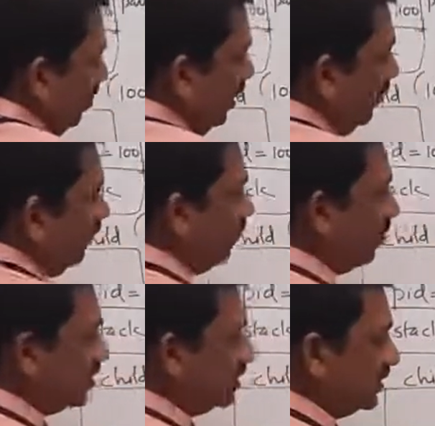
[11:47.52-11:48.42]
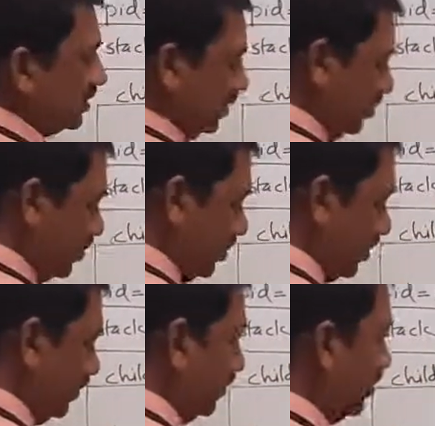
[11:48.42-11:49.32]
a fork system
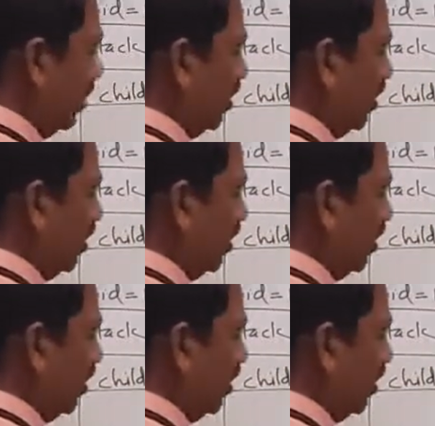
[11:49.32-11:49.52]
call.